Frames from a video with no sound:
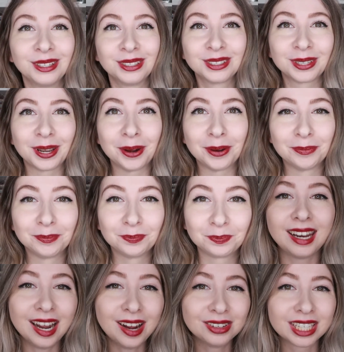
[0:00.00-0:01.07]
So
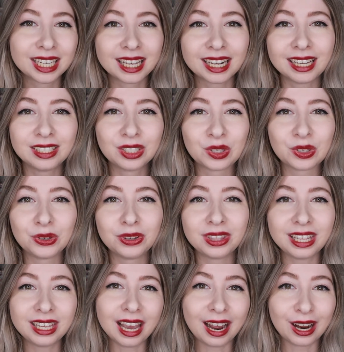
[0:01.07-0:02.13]
now to get into
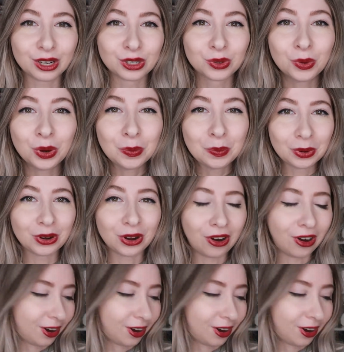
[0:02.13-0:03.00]
the actual book